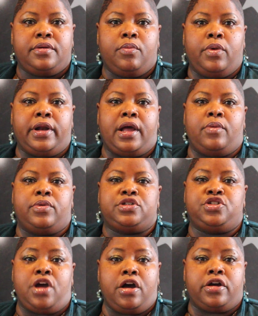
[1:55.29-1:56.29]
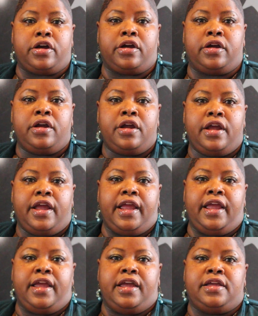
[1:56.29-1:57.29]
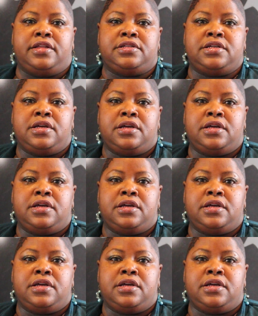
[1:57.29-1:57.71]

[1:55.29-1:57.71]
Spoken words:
when I was younger, and